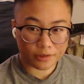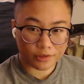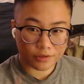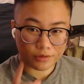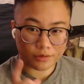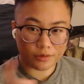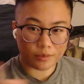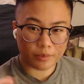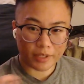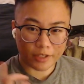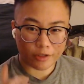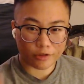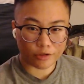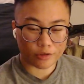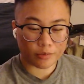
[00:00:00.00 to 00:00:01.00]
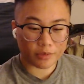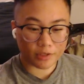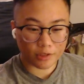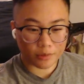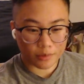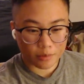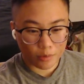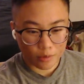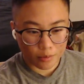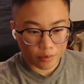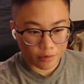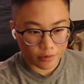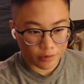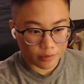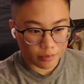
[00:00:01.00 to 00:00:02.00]
the background should be a little bit more
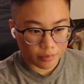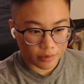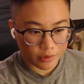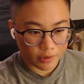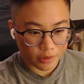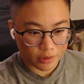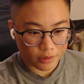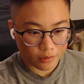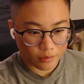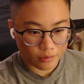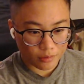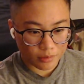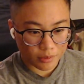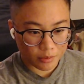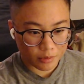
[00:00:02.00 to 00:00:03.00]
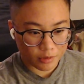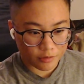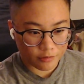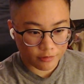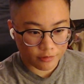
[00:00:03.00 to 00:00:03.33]
blurred, but I don't remember if